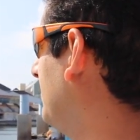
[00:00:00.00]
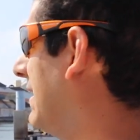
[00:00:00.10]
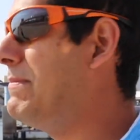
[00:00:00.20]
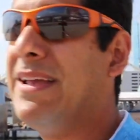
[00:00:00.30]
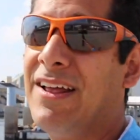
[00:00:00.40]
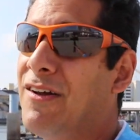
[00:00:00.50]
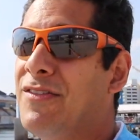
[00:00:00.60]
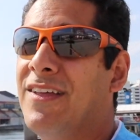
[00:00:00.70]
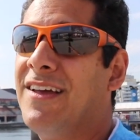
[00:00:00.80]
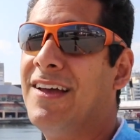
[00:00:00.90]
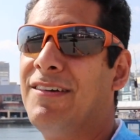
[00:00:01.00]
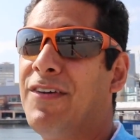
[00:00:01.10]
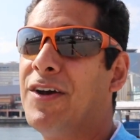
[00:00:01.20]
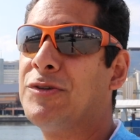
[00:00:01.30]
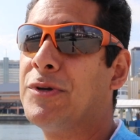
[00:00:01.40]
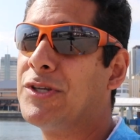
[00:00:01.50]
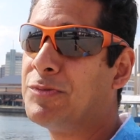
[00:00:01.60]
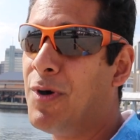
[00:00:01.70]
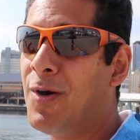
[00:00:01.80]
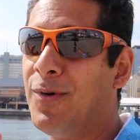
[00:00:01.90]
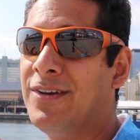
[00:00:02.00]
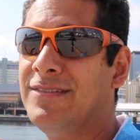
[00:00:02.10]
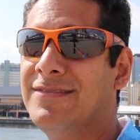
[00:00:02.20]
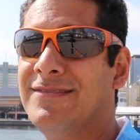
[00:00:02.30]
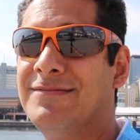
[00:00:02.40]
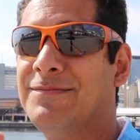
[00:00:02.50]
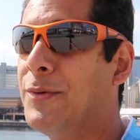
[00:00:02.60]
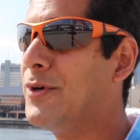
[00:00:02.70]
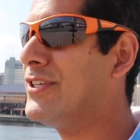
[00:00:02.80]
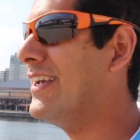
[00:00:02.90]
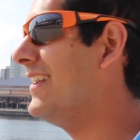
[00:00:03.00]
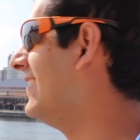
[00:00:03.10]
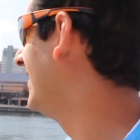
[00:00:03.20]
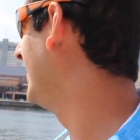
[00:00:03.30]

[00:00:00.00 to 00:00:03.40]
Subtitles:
Maybe get on the Ferris wheel, it's a small one, but we'll see.